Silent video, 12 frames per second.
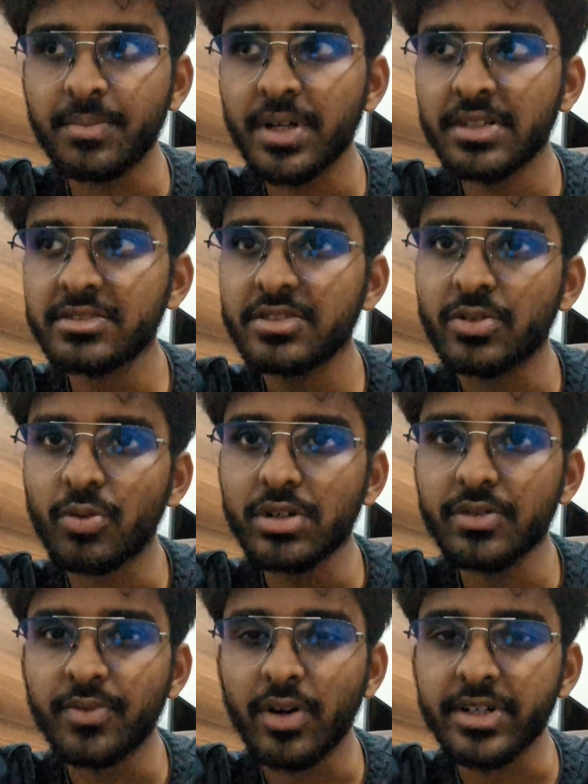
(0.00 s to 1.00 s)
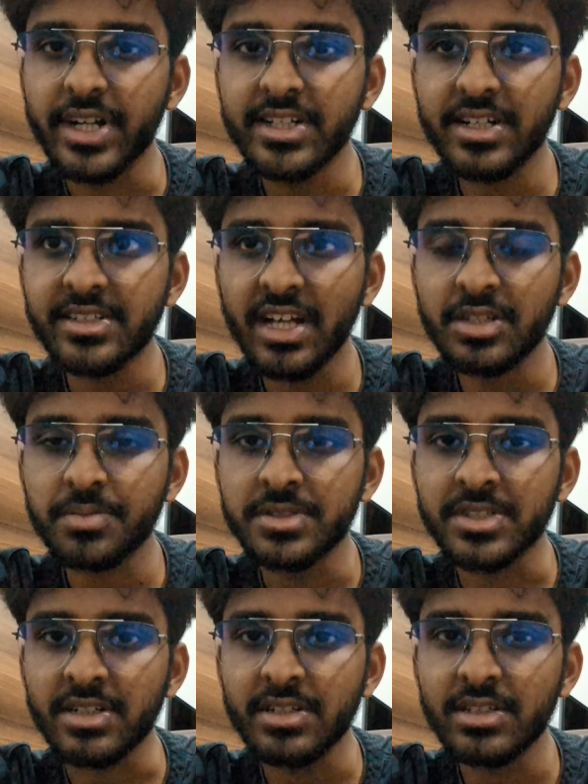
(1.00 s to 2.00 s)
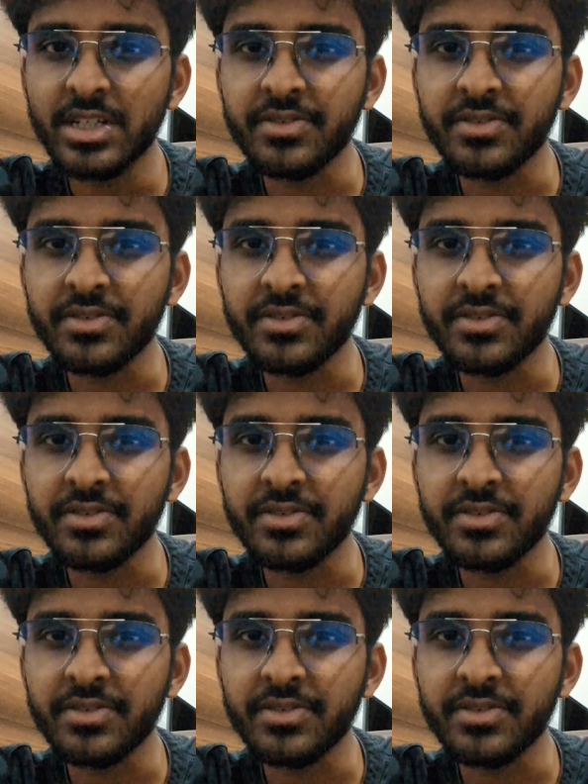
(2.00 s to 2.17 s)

best route for data transmission